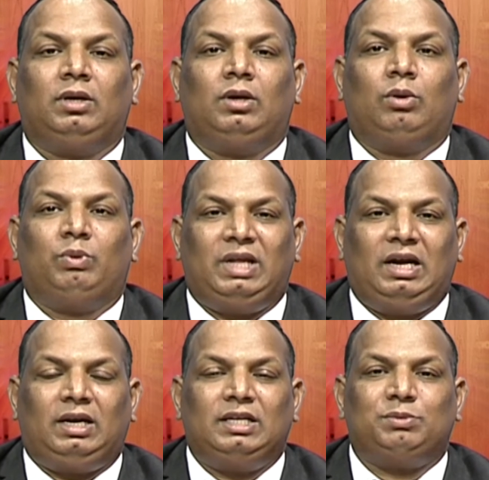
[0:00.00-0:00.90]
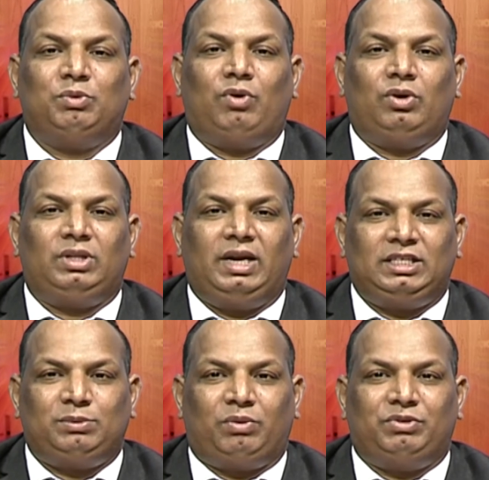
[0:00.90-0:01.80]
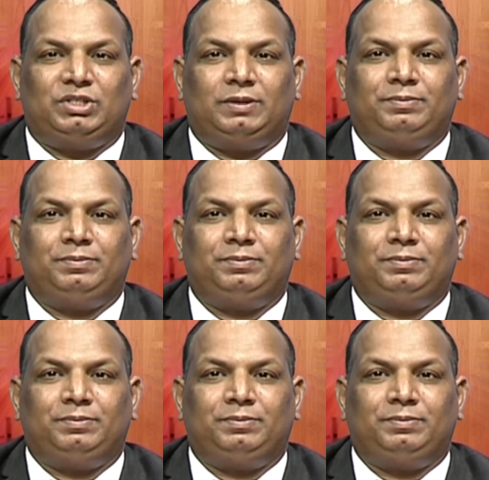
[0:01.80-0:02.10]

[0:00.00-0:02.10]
With that, let us move on to the next provision.